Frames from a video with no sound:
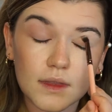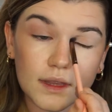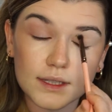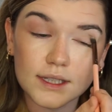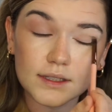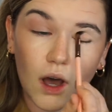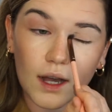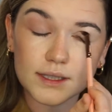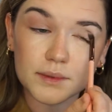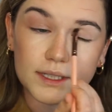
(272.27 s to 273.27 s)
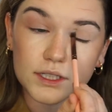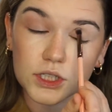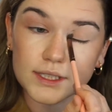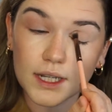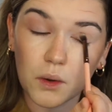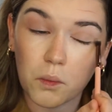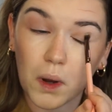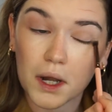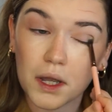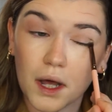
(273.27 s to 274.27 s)
This is awesome because it's just like a
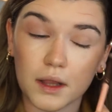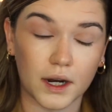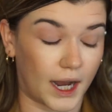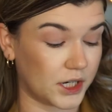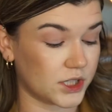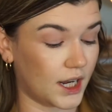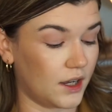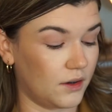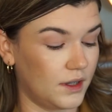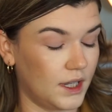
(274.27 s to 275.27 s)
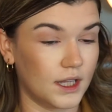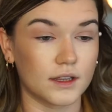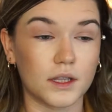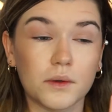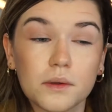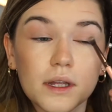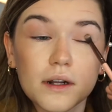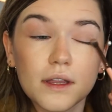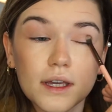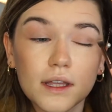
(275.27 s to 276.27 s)
1 color eyeshadow that you
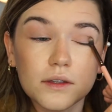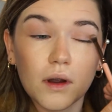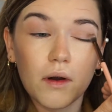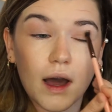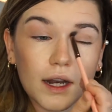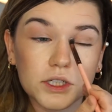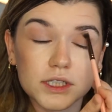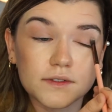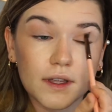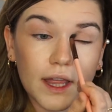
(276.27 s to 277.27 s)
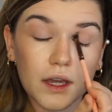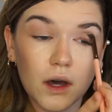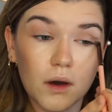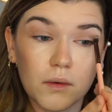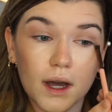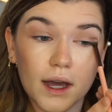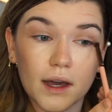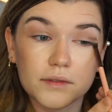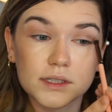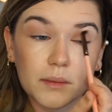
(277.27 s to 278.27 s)
literally can throw on and just feel like, oh, I
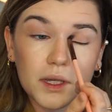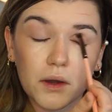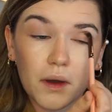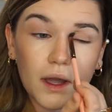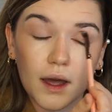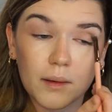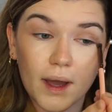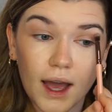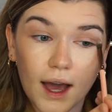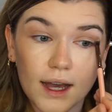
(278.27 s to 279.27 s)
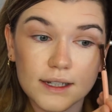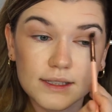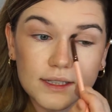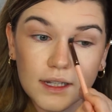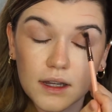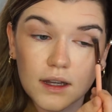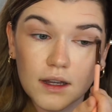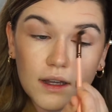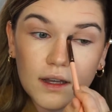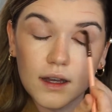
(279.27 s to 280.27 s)
have something going on in my eyes.
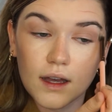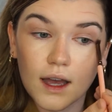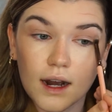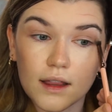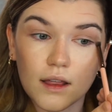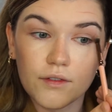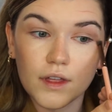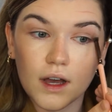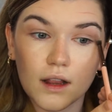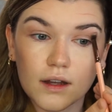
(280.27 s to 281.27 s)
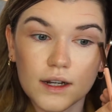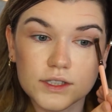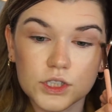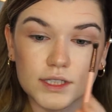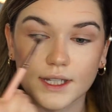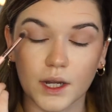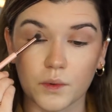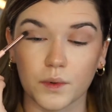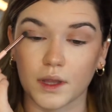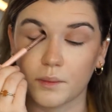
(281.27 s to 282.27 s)
And I love the color. It's just like a
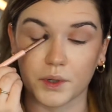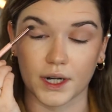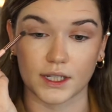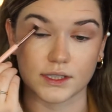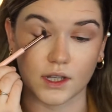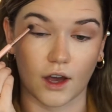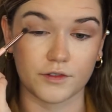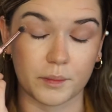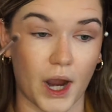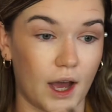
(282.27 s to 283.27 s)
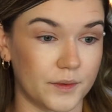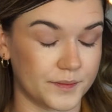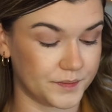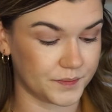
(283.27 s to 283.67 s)
really pretty soft brown.